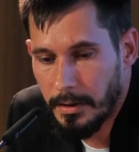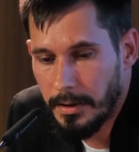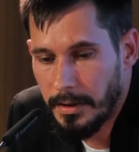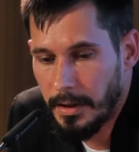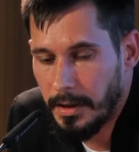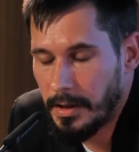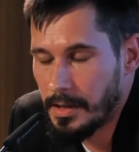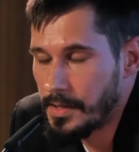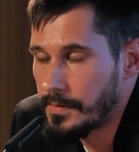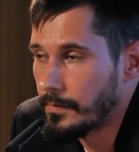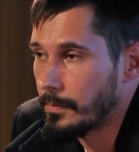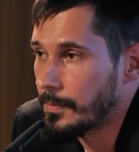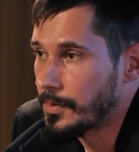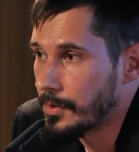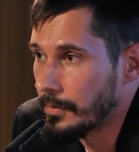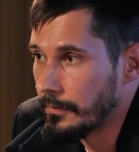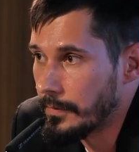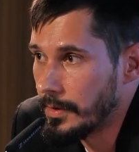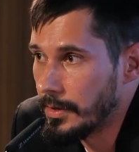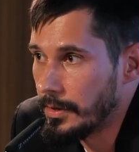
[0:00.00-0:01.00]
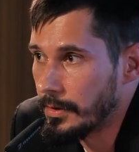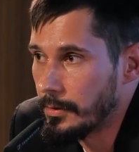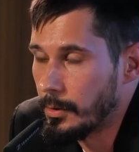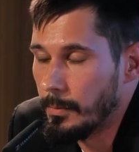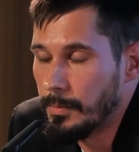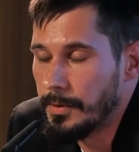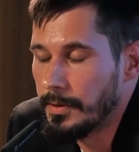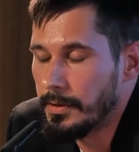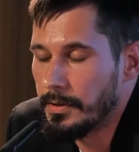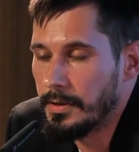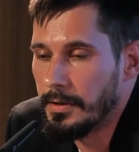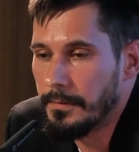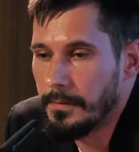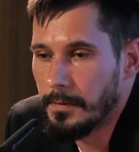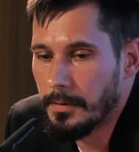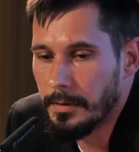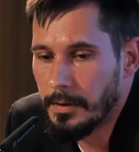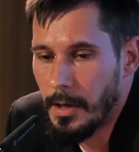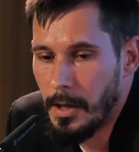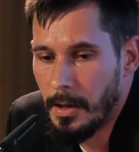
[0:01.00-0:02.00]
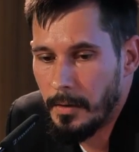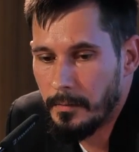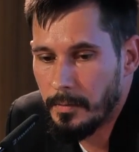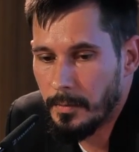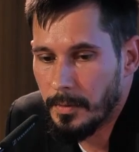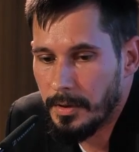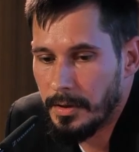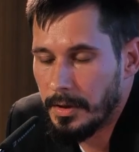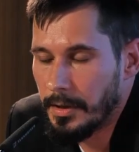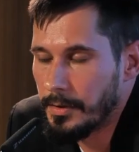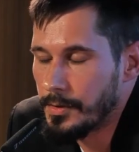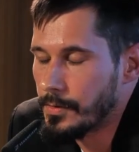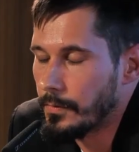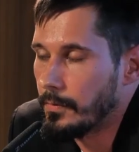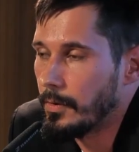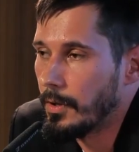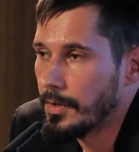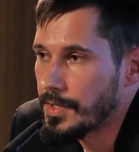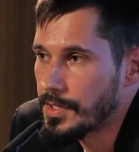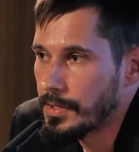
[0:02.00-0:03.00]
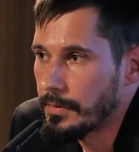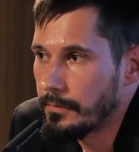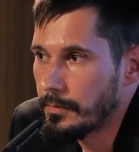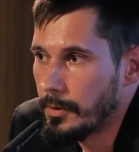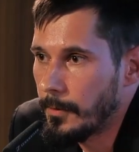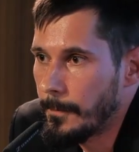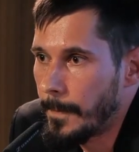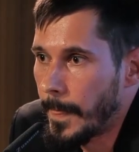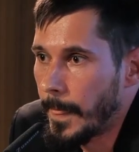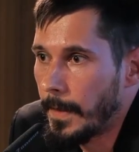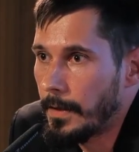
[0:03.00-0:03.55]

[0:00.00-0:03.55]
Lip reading: case from Slovenia, completely different from the case of Kosovo.